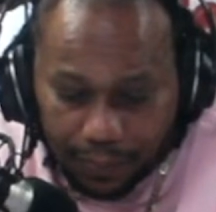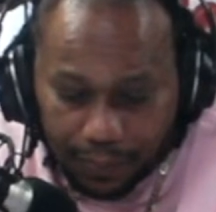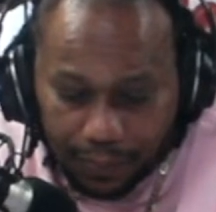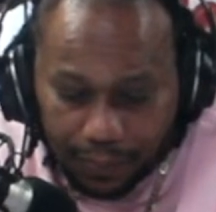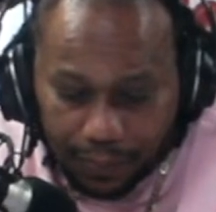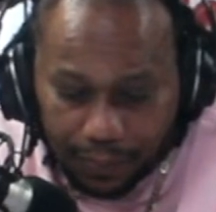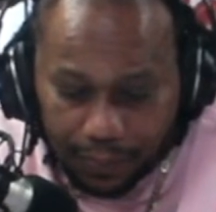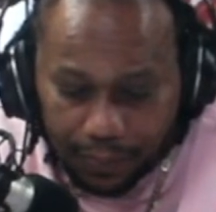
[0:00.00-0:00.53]
All
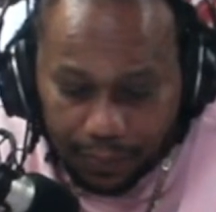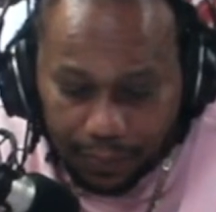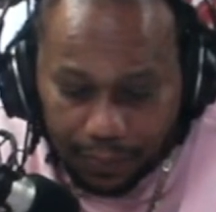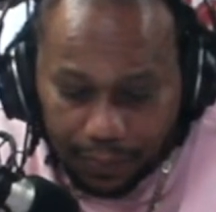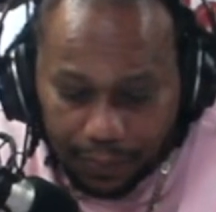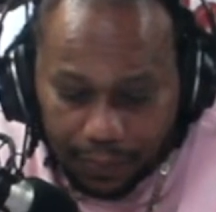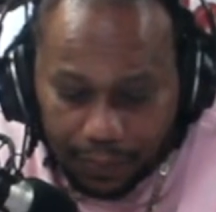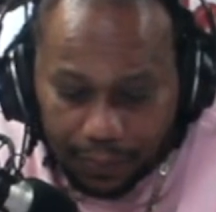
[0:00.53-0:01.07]
like black
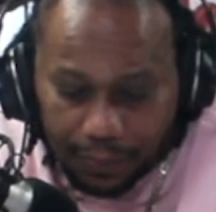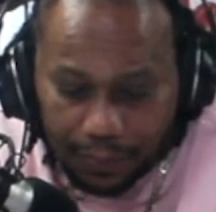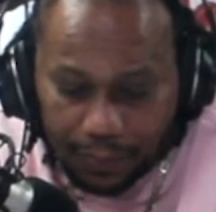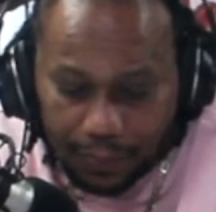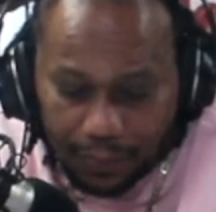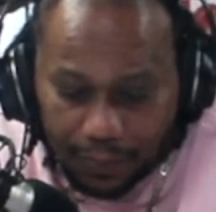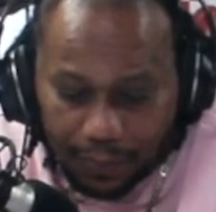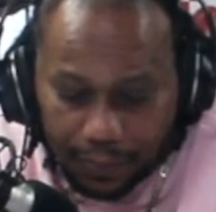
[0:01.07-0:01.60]
women hating on
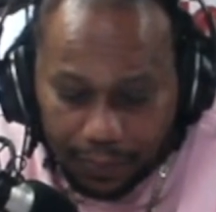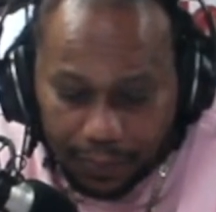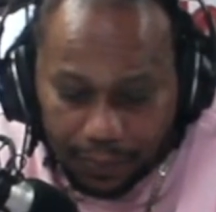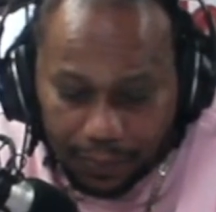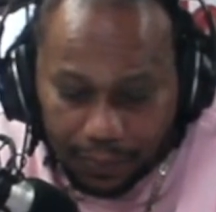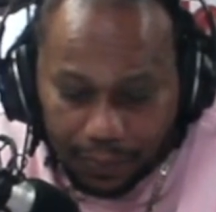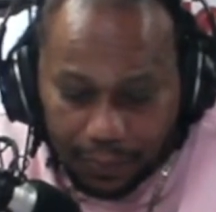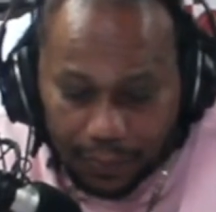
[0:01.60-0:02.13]
him, you can't
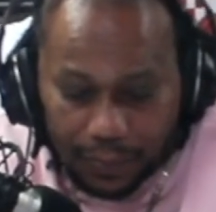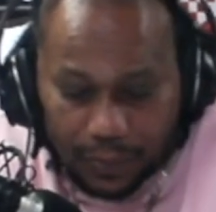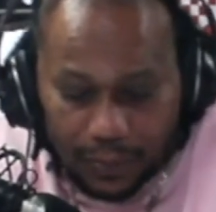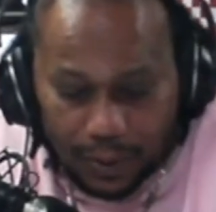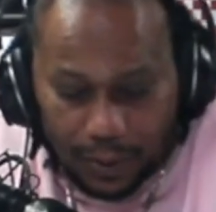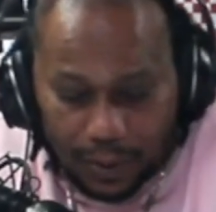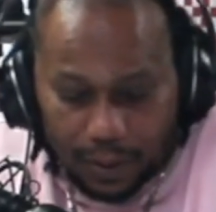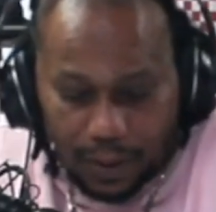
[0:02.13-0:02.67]
hate on that
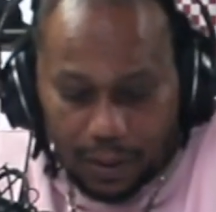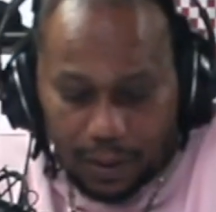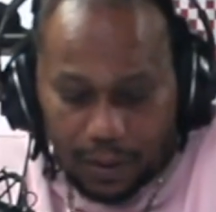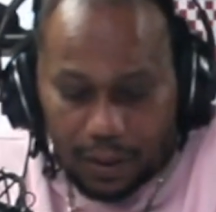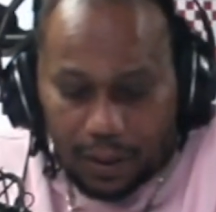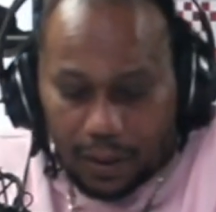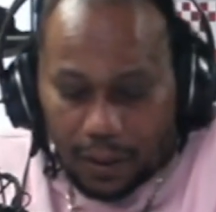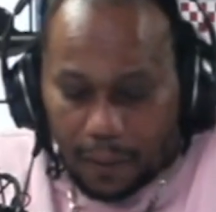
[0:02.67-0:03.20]
man, man. Leave that
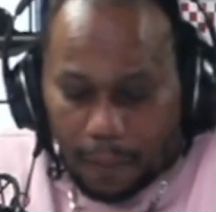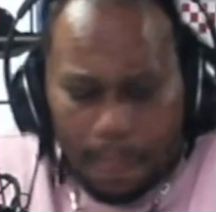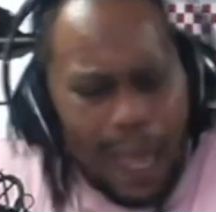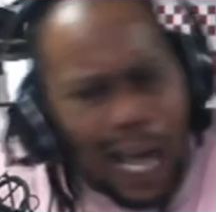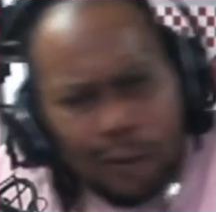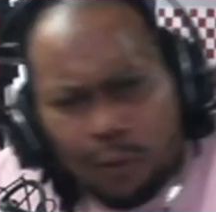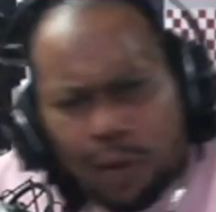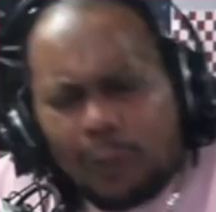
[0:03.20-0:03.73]
man alone.
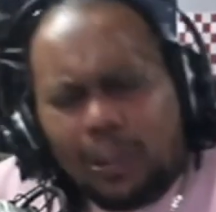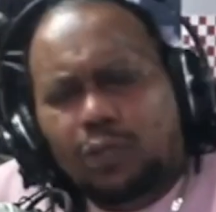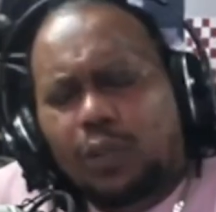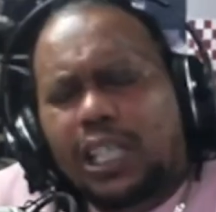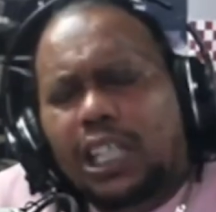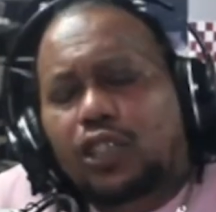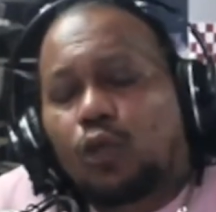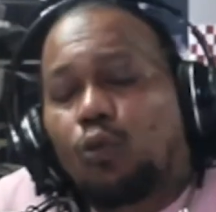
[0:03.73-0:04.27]
Not what? Which?
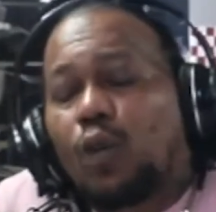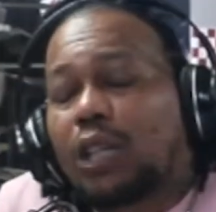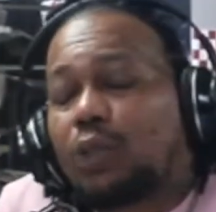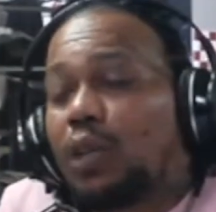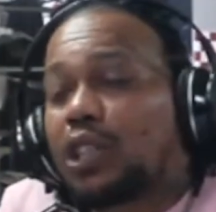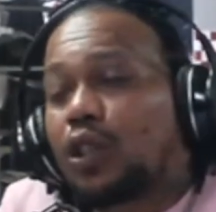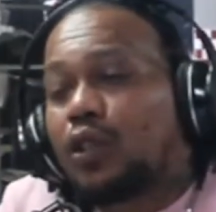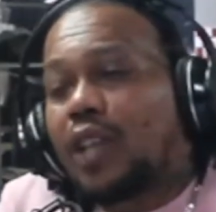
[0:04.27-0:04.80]
What is you? What?
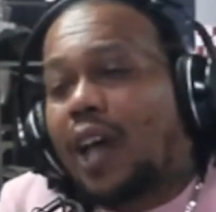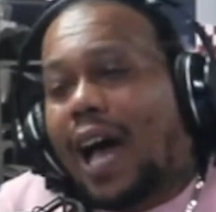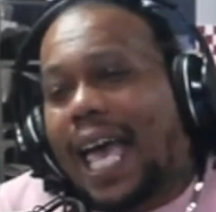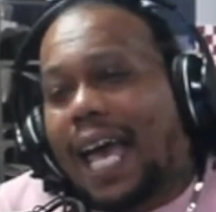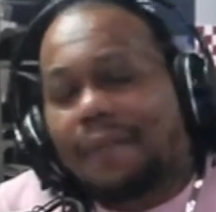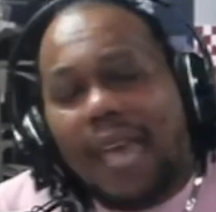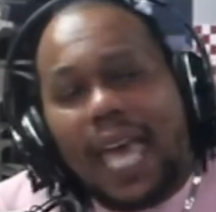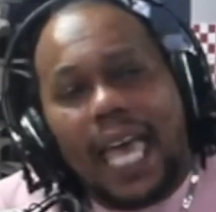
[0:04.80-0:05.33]
What do y'all
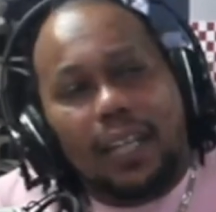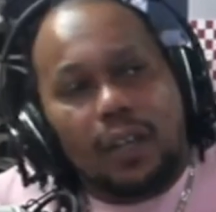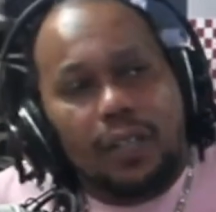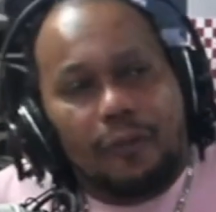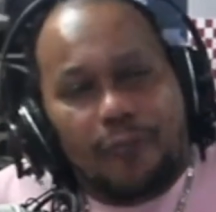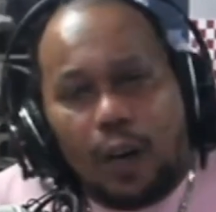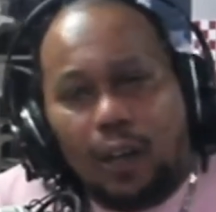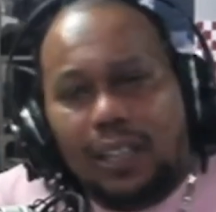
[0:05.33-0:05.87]
have to hate on
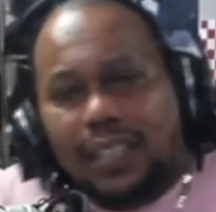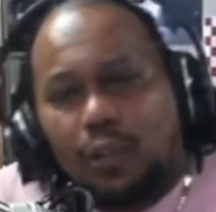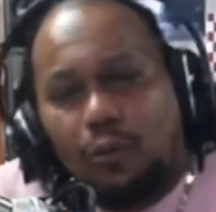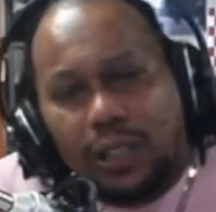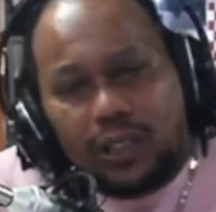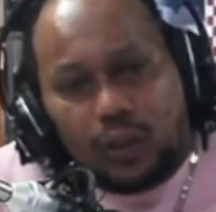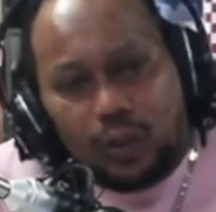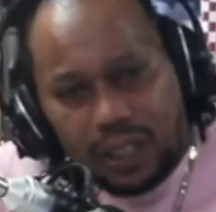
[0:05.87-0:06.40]
him for? Because he
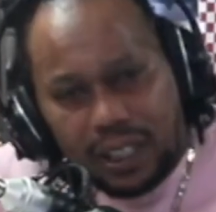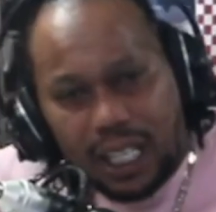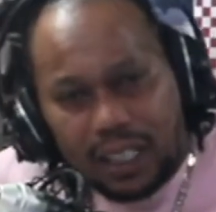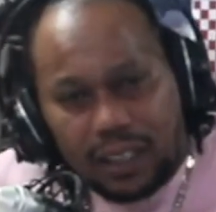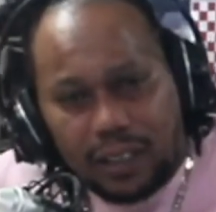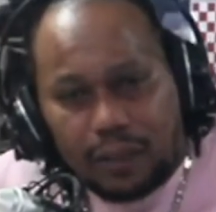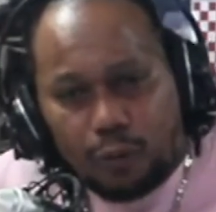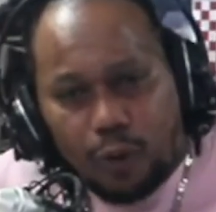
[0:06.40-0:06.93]
went to
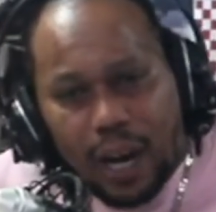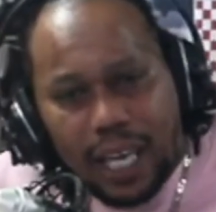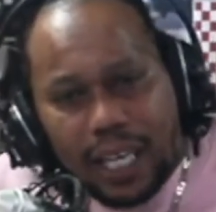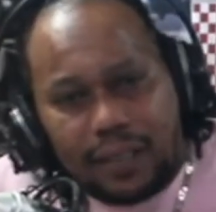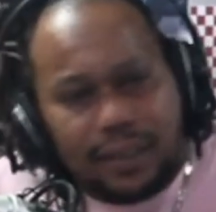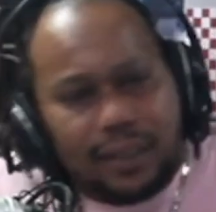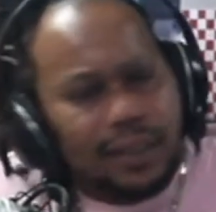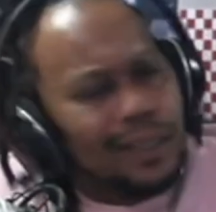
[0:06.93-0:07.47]
another
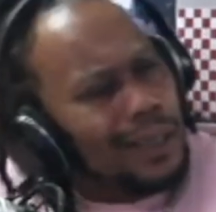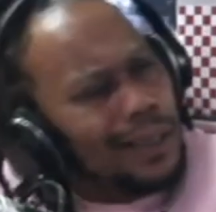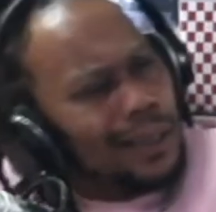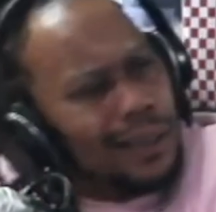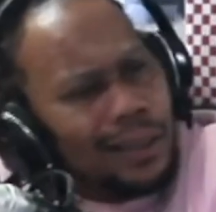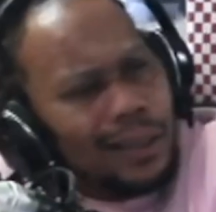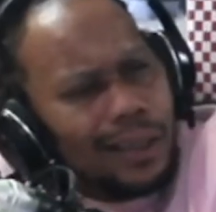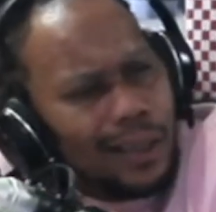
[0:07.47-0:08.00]
race. yeah.
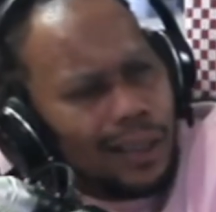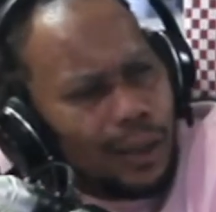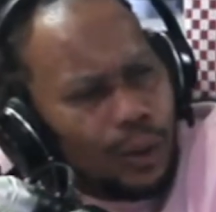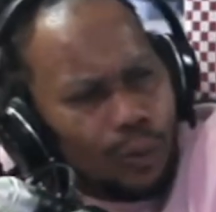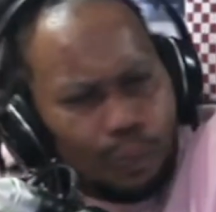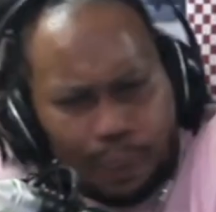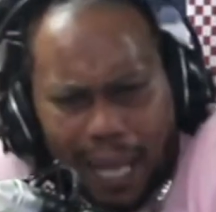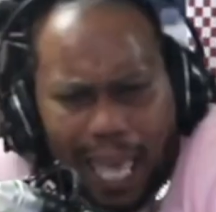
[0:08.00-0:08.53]

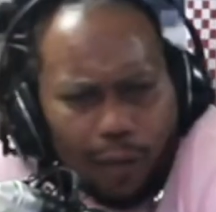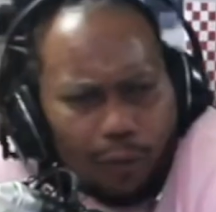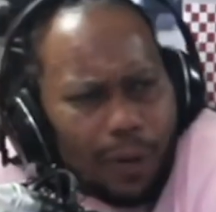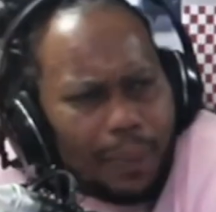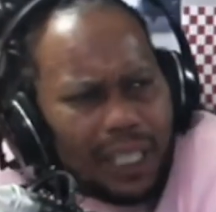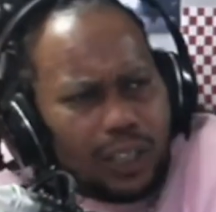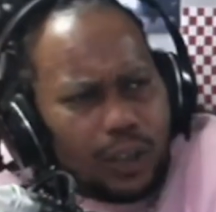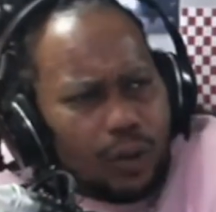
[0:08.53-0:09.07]
Black
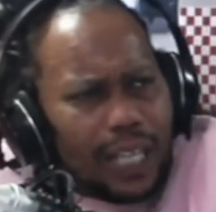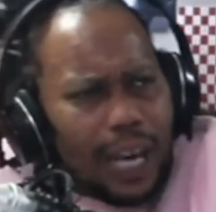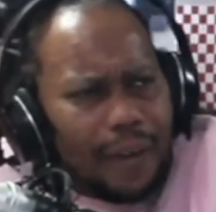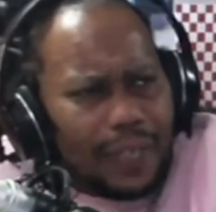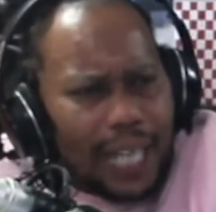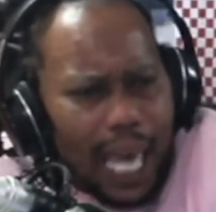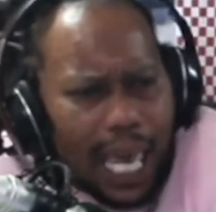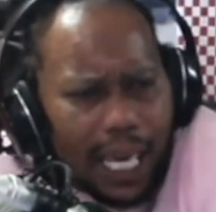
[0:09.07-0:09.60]
women do it
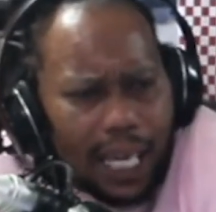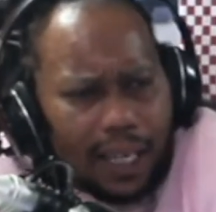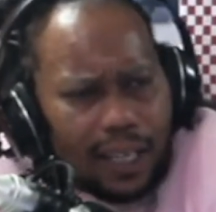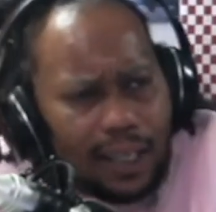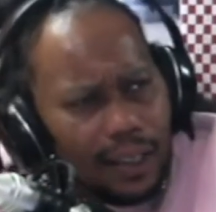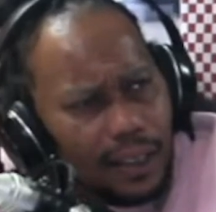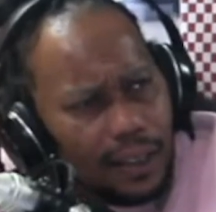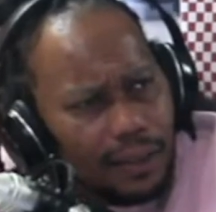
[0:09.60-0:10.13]
every day.
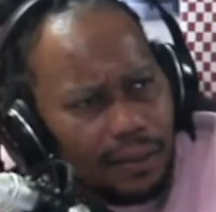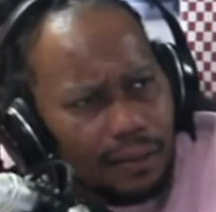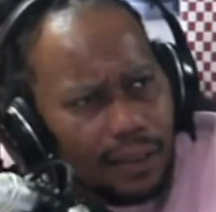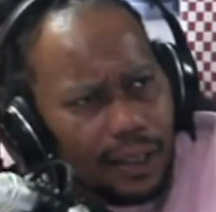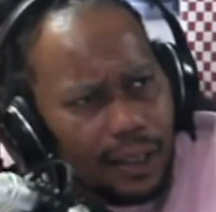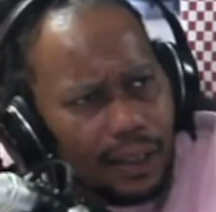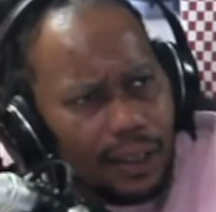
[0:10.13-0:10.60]
Facts.